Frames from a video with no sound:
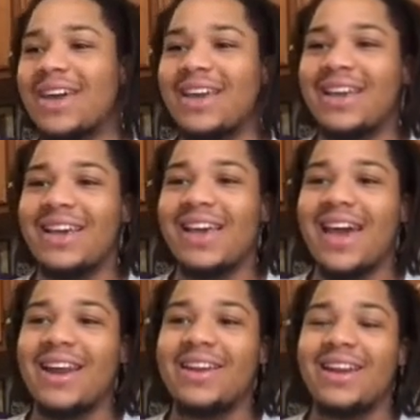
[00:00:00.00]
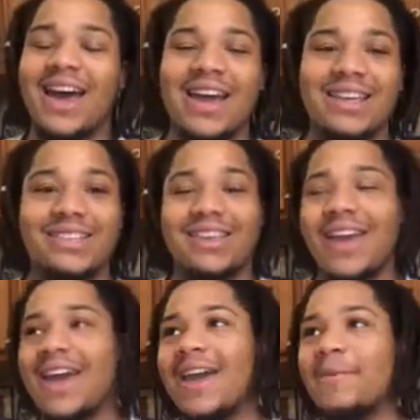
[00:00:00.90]
He had a nice
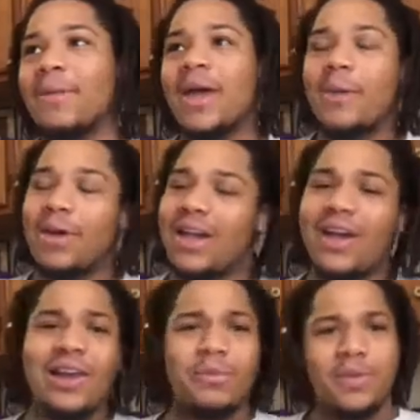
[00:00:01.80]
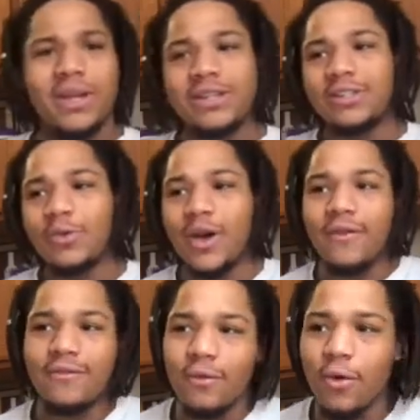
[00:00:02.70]
game, but he only pitched
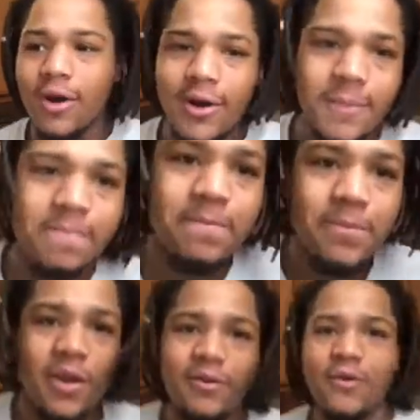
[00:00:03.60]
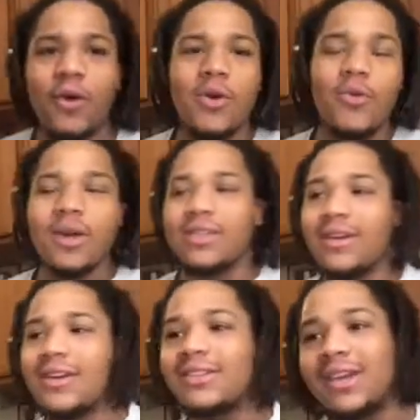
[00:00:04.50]
4
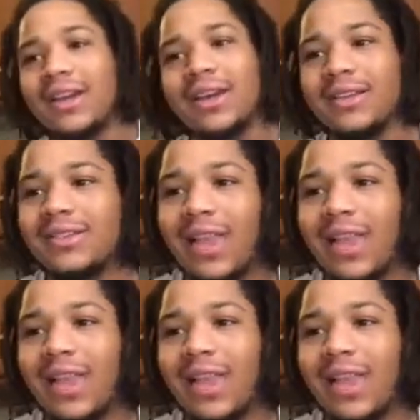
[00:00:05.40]
1/3 innings.